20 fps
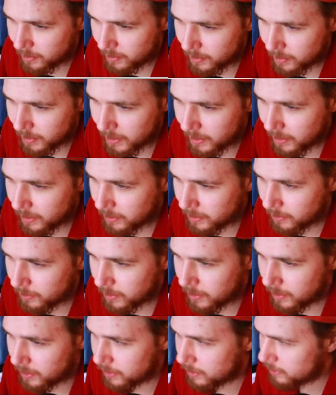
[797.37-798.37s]
Okay, go
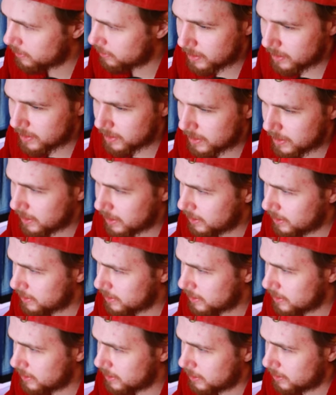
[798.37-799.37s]
here.
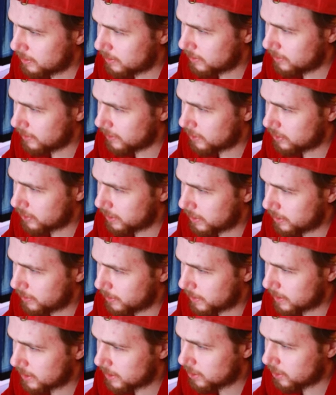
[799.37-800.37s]
Takes. Do they try to
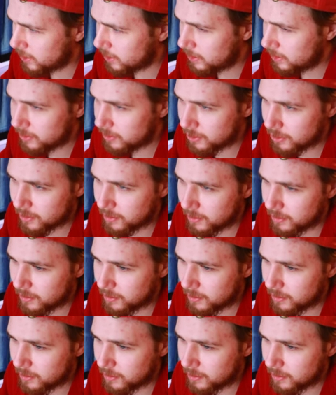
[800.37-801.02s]
exchange?